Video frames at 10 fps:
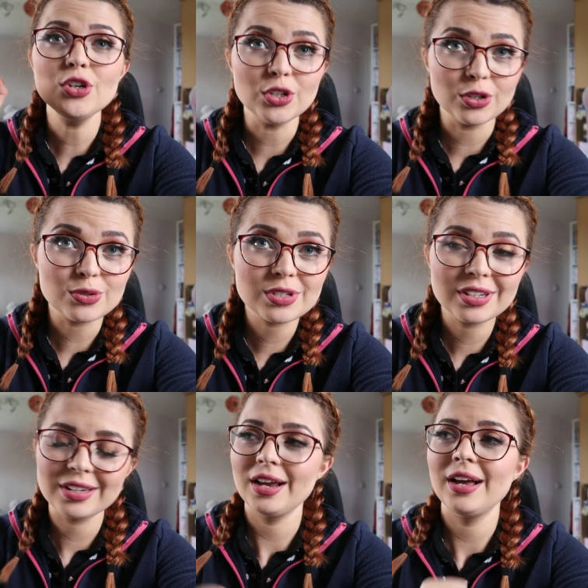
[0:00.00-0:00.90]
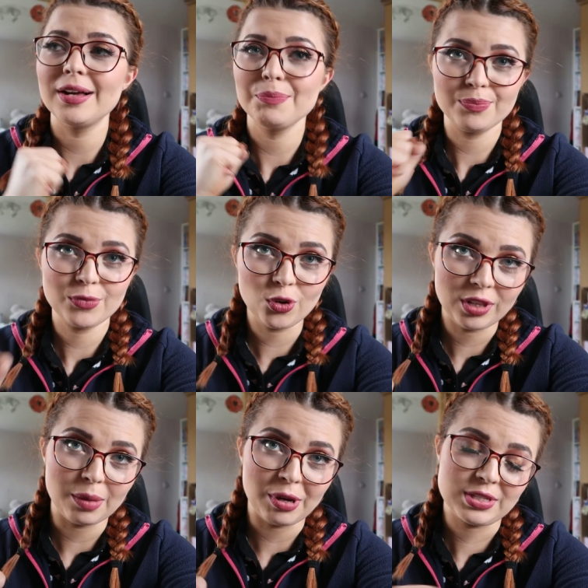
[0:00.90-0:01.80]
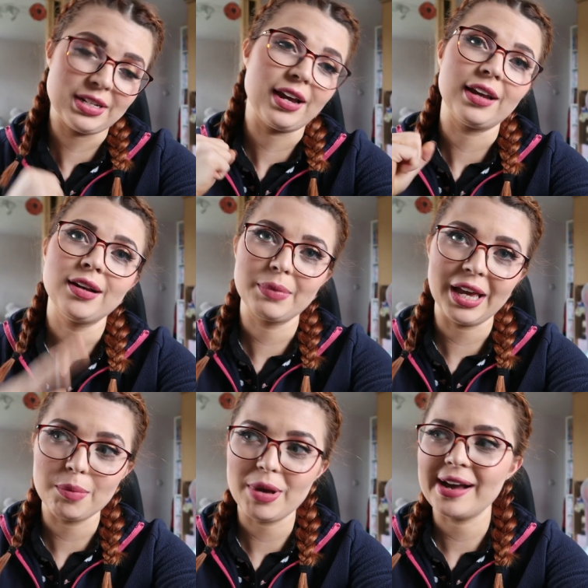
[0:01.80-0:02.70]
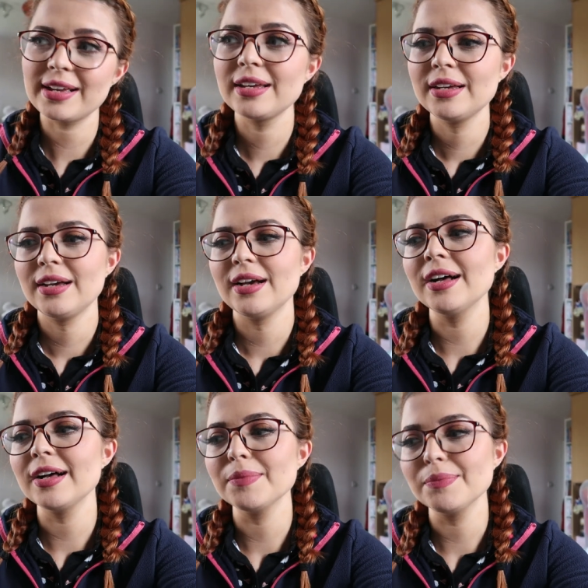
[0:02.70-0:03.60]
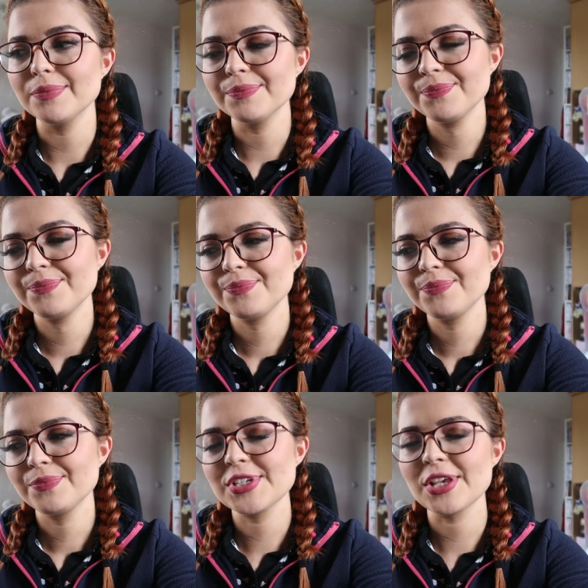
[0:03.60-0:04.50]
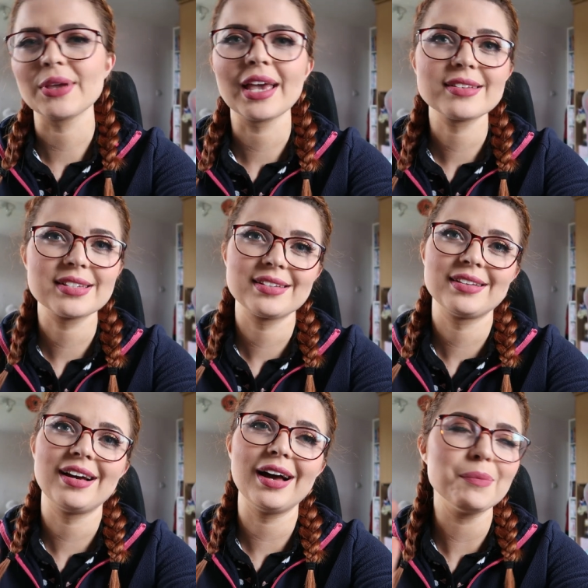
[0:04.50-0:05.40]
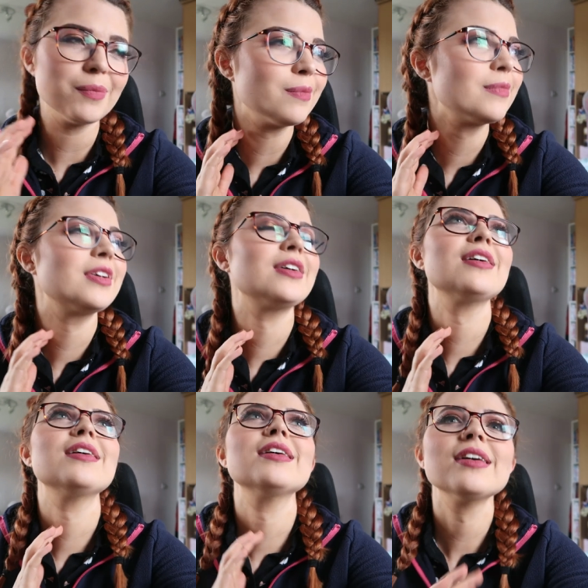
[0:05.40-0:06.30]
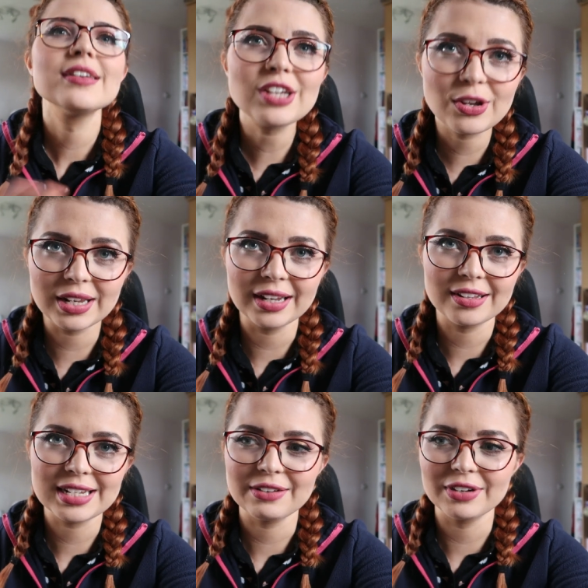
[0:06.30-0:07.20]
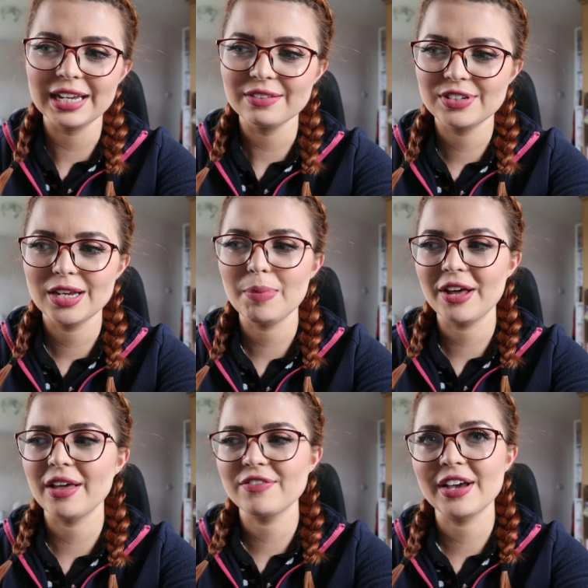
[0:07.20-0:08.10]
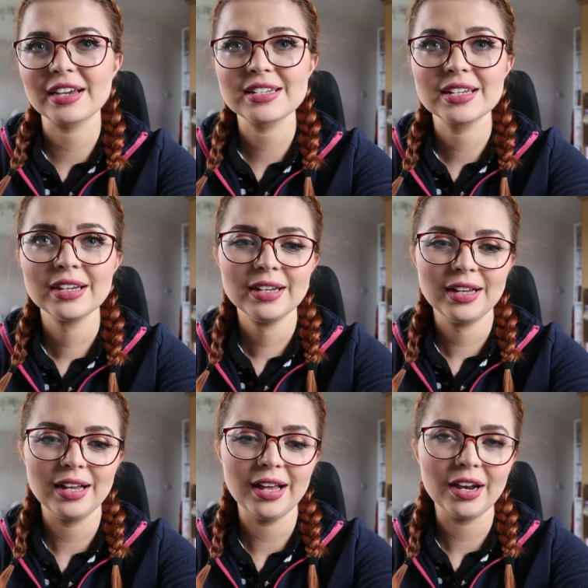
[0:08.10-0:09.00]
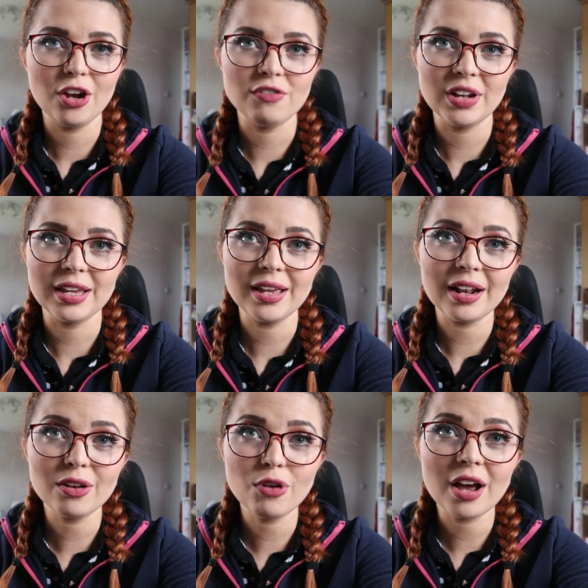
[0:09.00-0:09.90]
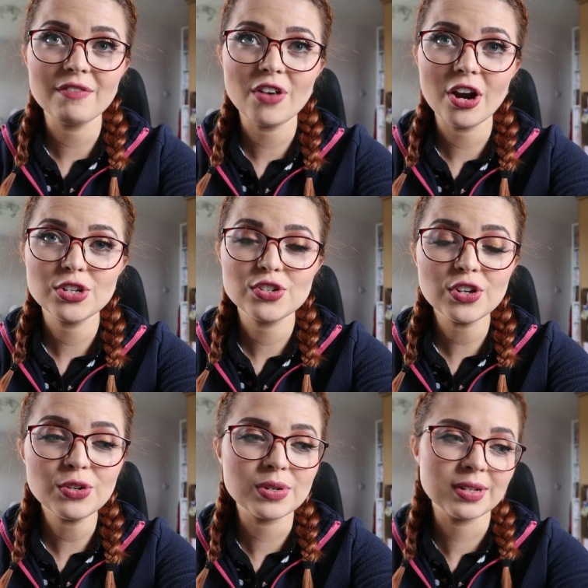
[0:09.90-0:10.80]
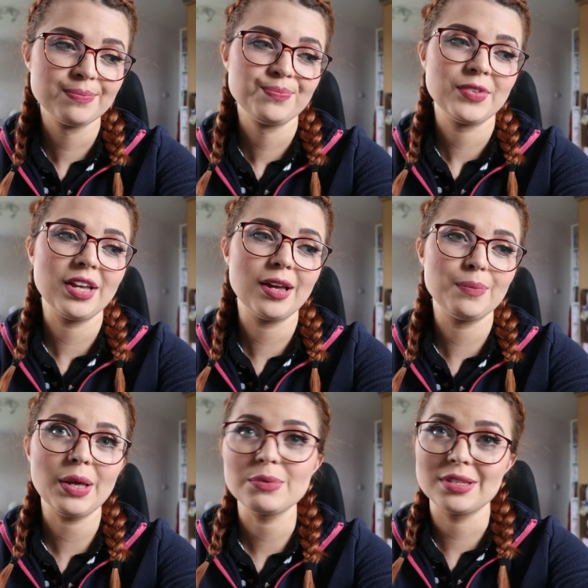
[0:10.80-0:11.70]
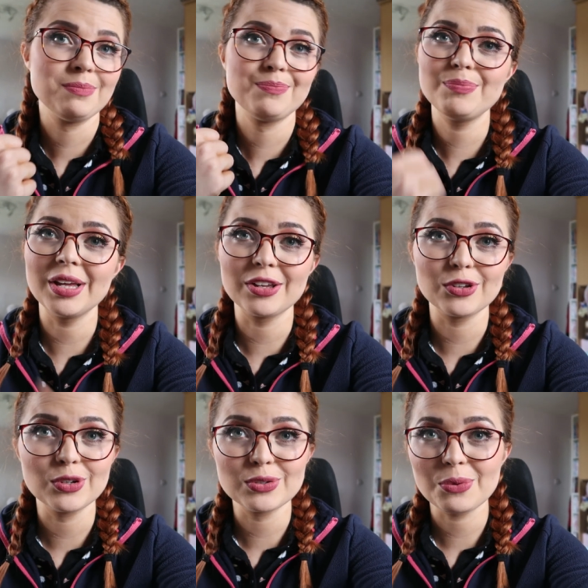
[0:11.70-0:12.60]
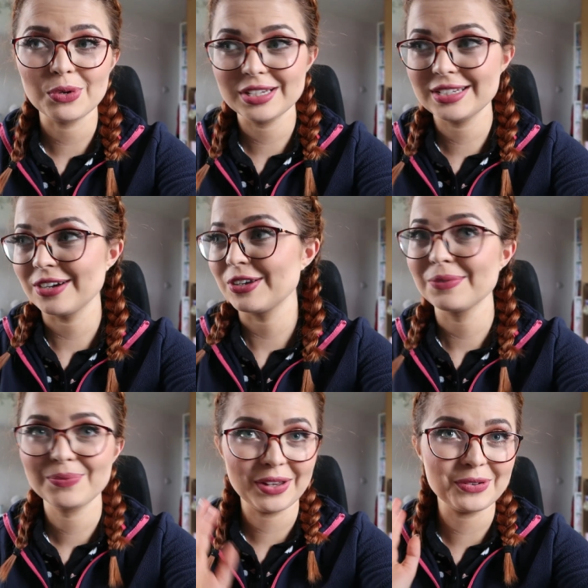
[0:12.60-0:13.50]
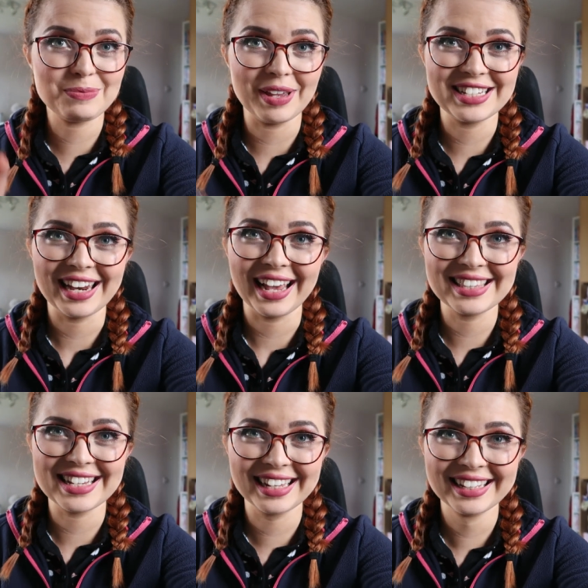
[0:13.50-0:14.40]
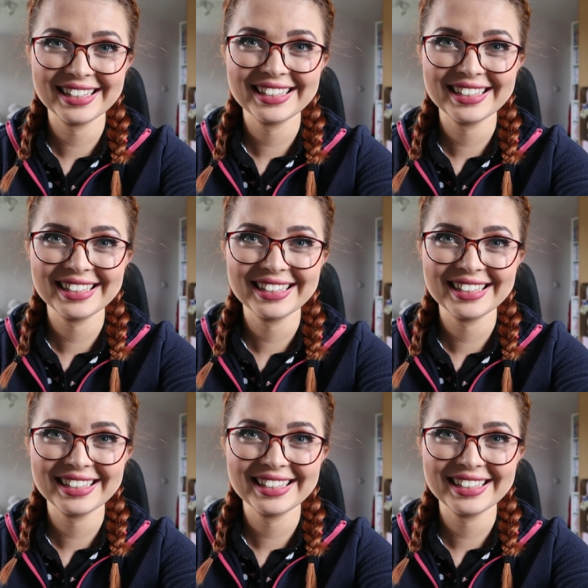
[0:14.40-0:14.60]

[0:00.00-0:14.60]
Good news. Got the email today. I'm getting it back. So yes, I'm totally and utterly relieved about that fact, and hopefully it'll arrive very soon. That was the bit of good news I wanted to tell you. I'll speak to you later.